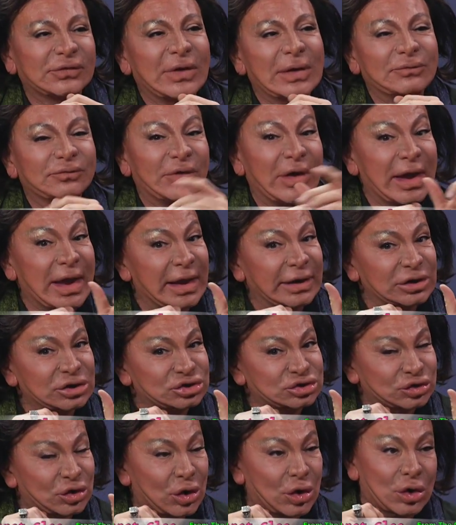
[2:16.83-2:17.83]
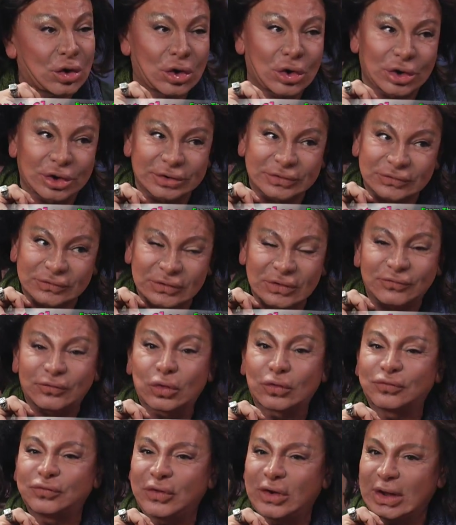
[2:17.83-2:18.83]
some very short for
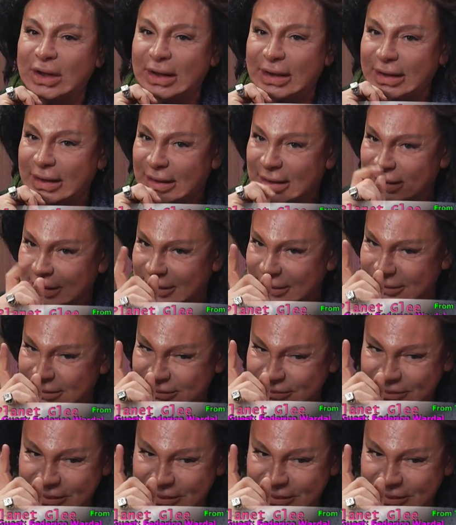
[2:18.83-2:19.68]
free,